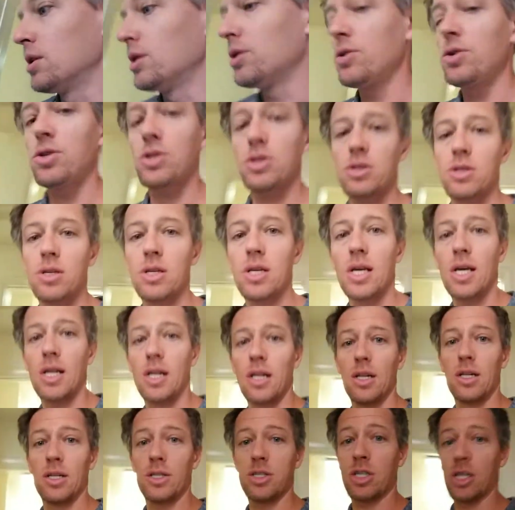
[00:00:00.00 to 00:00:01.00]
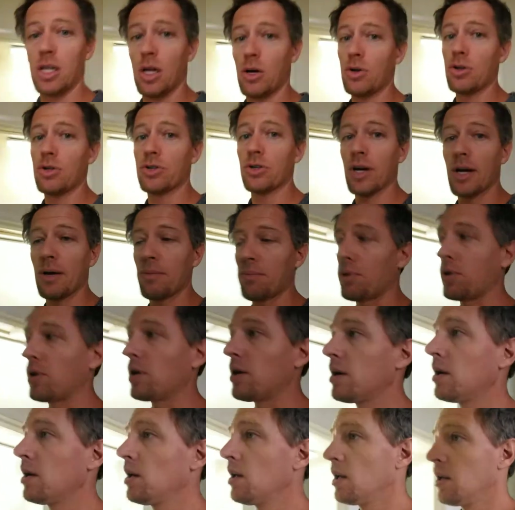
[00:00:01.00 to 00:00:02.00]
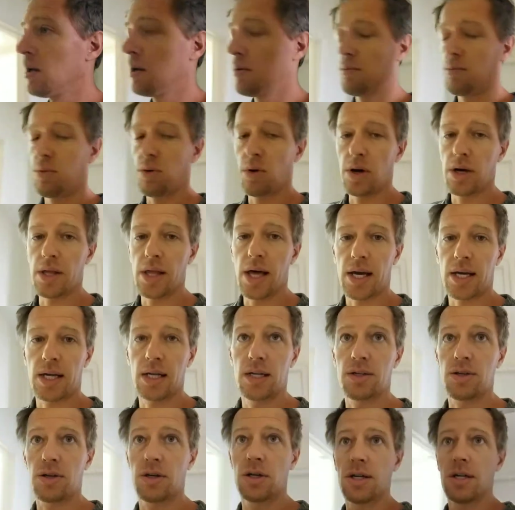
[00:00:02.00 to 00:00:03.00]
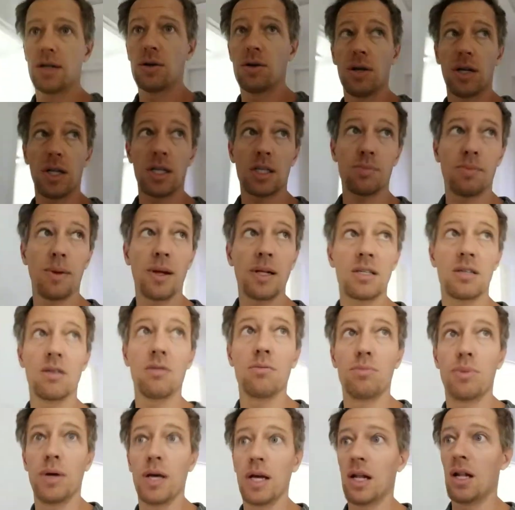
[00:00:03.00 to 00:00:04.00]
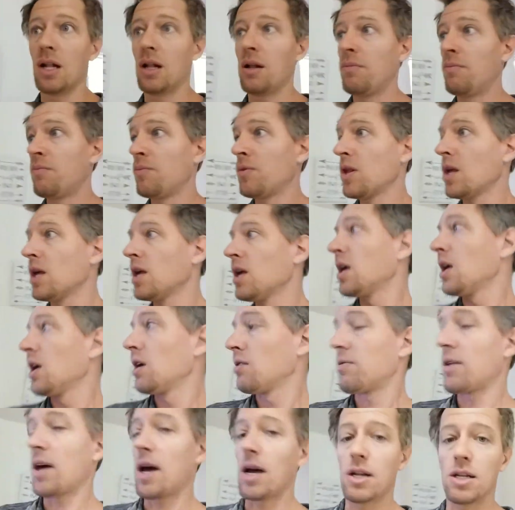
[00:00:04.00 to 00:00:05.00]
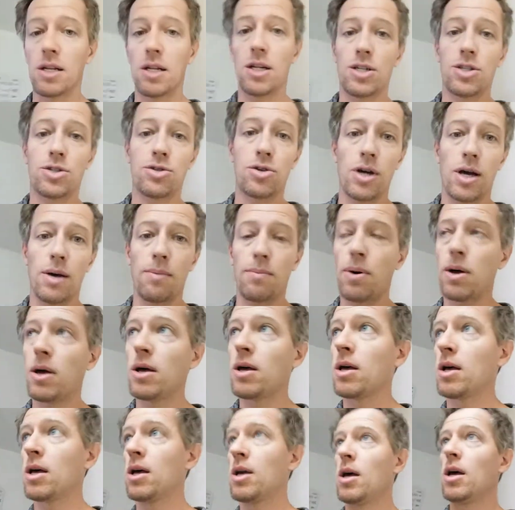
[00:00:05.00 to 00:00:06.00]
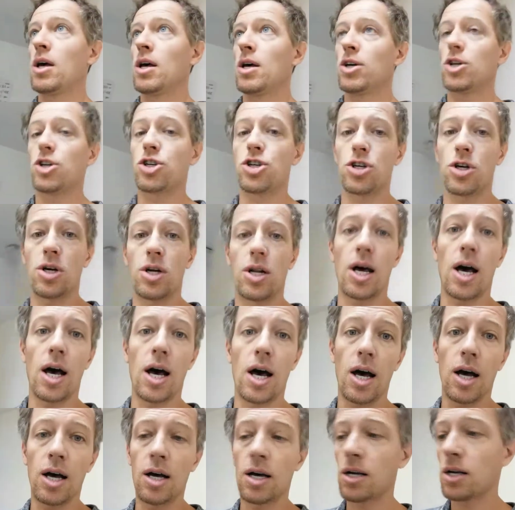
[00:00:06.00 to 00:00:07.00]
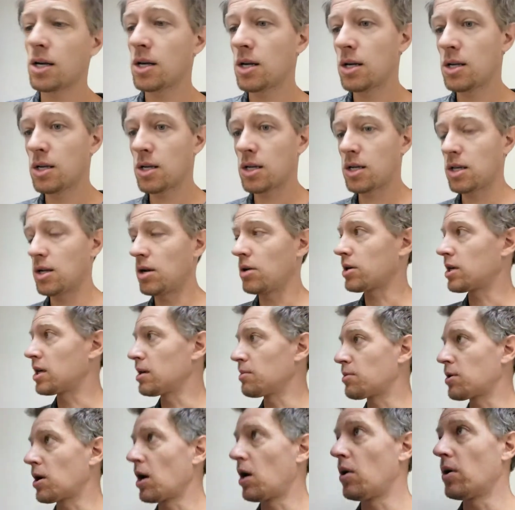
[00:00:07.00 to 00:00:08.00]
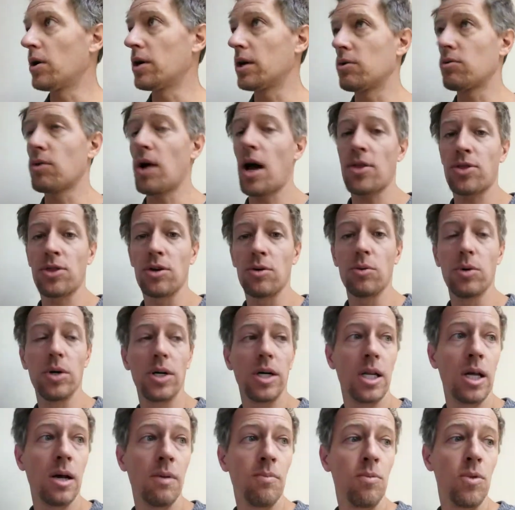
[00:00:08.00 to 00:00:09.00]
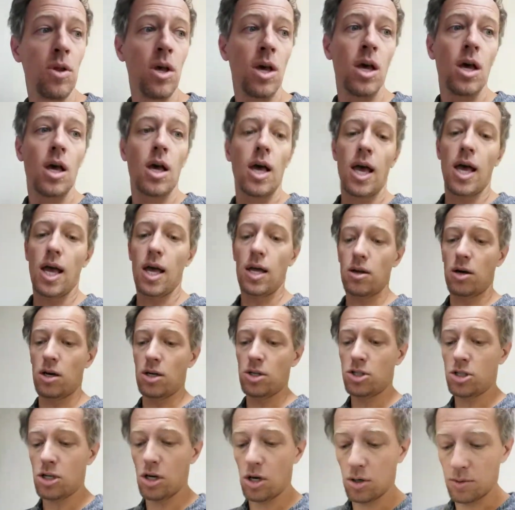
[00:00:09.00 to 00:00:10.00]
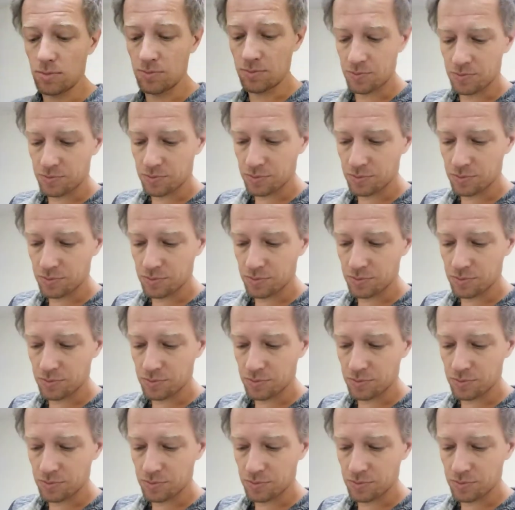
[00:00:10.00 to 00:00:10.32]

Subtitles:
loose and you get a little slow drip. Boy, that can turn into an expensive bill. That little drip should, keep going and rot the wood. And also,